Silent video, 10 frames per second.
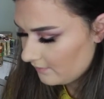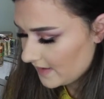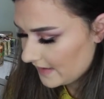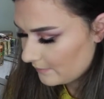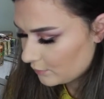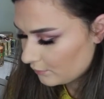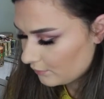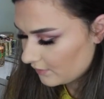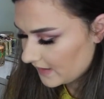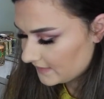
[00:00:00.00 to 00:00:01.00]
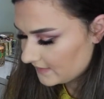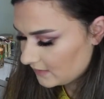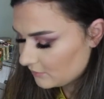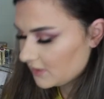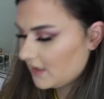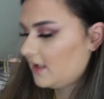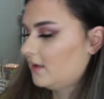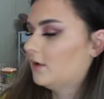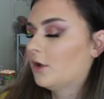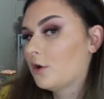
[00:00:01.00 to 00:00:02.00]
red apple, ground cinnamon,
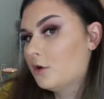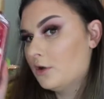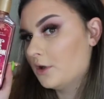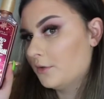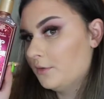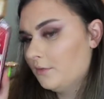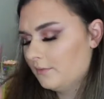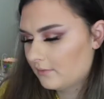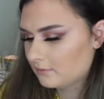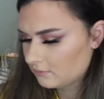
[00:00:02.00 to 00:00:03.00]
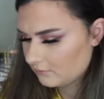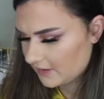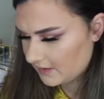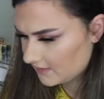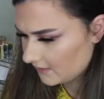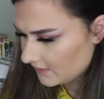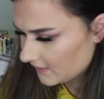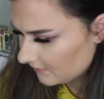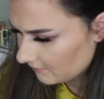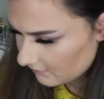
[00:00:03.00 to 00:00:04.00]
and clove. Wait, is that the
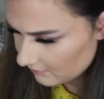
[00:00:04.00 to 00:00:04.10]
same?